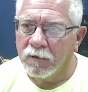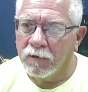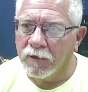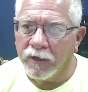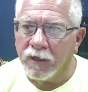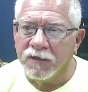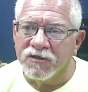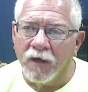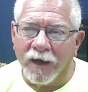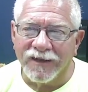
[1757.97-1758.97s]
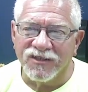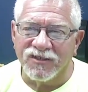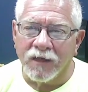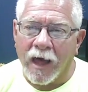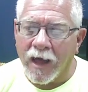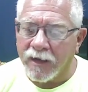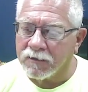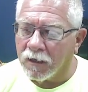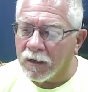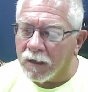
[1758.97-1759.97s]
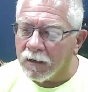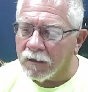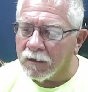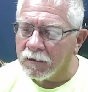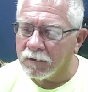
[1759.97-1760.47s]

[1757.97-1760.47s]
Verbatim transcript: It, it's not a slight to her,